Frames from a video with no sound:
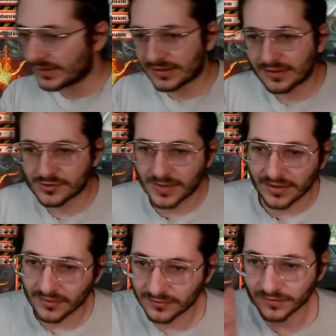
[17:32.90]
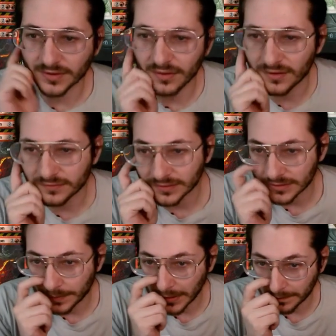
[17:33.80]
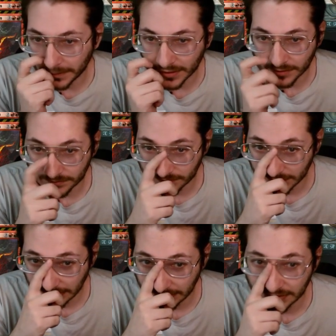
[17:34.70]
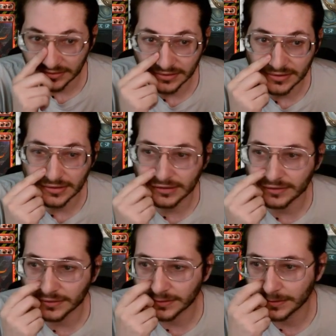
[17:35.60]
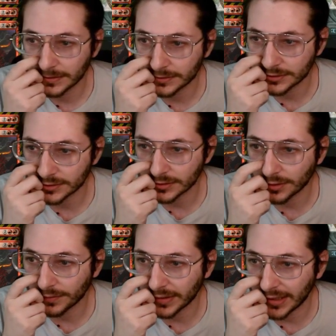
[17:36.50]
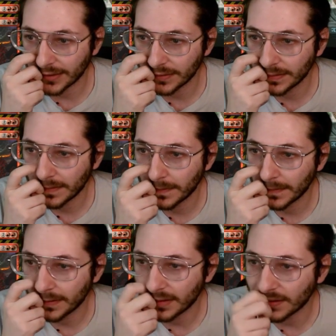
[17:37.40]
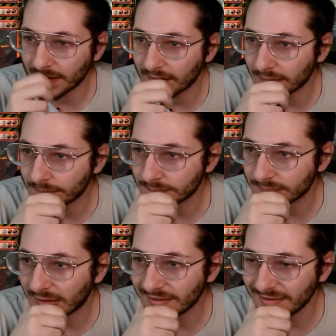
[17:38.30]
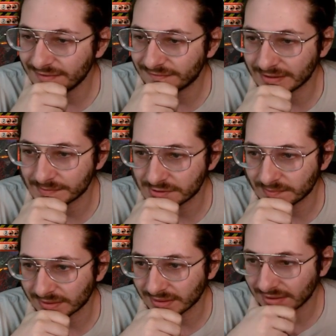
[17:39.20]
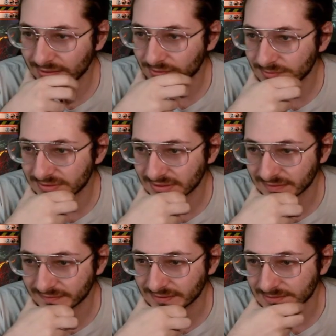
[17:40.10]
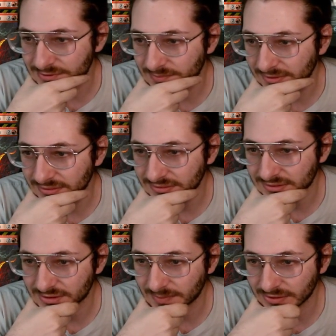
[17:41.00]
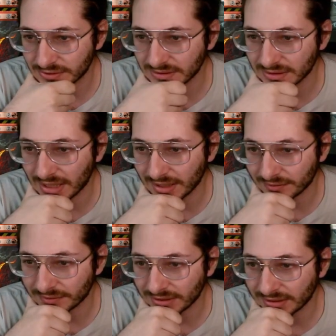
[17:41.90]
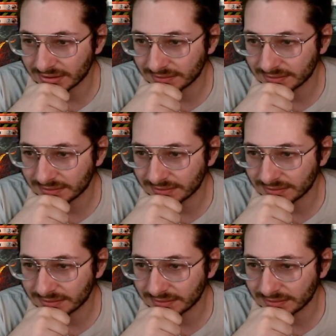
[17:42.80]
That was my girlfriend offering to pick me up dinner. She's going out. I like Flame Spill. I always like Flame Spill, especially in an aggro deck.